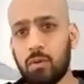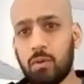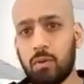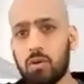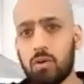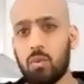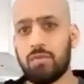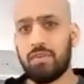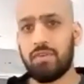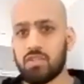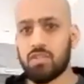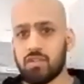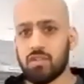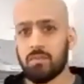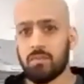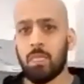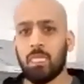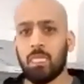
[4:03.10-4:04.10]
along with
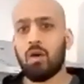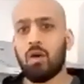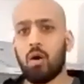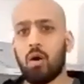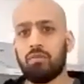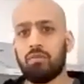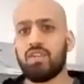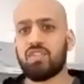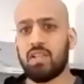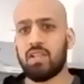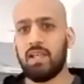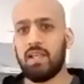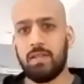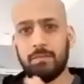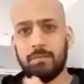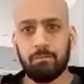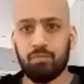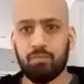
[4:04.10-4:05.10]
us.
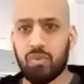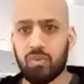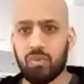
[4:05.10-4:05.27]
Obviously,